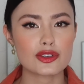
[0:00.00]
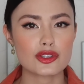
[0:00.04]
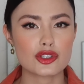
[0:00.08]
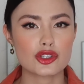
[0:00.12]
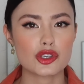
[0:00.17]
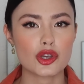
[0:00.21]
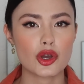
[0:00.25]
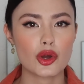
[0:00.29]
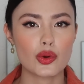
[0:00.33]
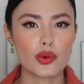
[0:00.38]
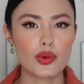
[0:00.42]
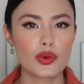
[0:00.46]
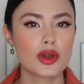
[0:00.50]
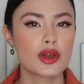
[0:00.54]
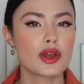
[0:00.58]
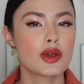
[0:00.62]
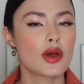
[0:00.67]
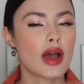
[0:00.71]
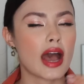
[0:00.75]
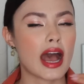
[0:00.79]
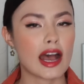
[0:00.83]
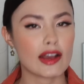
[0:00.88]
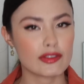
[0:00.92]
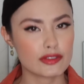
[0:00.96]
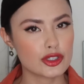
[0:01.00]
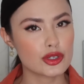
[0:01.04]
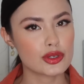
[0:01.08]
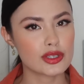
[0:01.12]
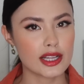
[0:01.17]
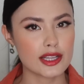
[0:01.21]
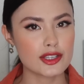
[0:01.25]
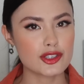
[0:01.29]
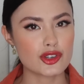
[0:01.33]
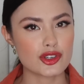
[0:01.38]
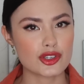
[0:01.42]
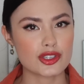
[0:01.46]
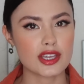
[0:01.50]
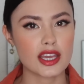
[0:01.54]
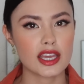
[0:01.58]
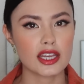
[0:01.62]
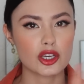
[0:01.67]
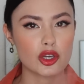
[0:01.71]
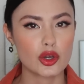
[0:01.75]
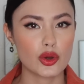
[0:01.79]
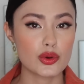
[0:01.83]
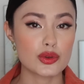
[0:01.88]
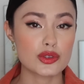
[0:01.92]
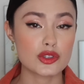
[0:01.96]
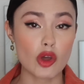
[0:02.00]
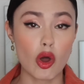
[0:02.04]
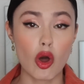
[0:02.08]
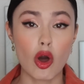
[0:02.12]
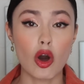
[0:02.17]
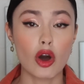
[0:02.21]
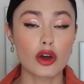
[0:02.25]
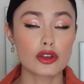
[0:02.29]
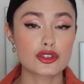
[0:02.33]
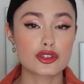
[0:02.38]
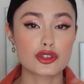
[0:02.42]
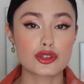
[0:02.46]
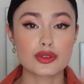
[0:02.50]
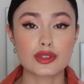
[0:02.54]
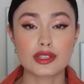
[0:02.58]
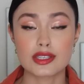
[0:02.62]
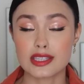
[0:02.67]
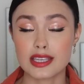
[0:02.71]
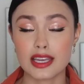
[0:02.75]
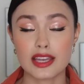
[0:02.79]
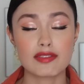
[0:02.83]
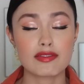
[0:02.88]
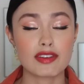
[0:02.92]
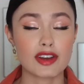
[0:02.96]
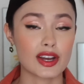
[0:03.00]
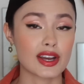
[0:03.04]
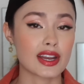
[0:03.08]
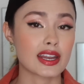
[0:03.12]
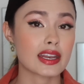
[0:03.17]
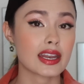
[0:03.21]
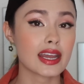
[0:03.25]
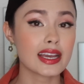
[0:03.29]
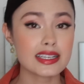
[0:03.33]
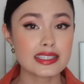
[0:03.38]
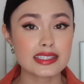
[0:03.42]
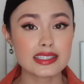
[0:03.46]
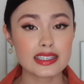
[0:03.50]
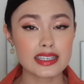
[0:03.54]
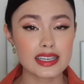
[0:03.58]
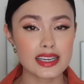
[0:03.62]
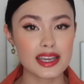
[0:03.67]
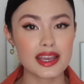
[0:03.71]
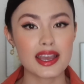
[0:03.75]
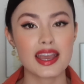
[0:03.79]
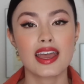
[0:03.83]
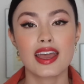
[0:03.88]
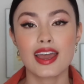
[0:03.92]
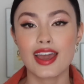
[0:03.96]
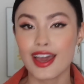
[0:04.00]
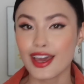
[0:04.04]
So after you cleanse your skin, it goes onto the skin very nicely.